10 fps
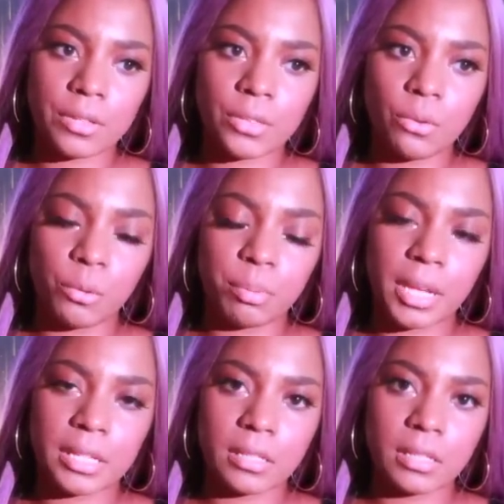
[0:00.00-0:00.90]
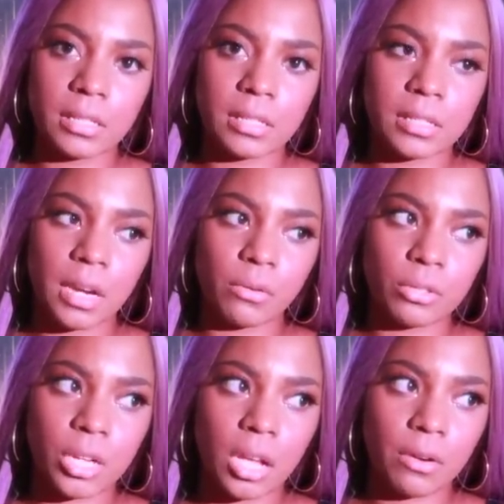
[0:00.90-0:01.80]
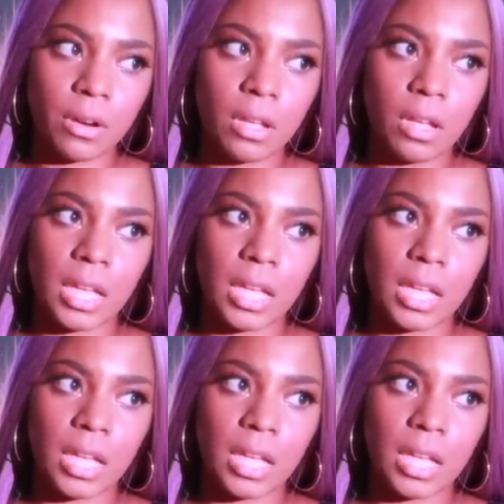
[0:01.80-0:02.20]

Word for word: solar plexus, sacral chakra,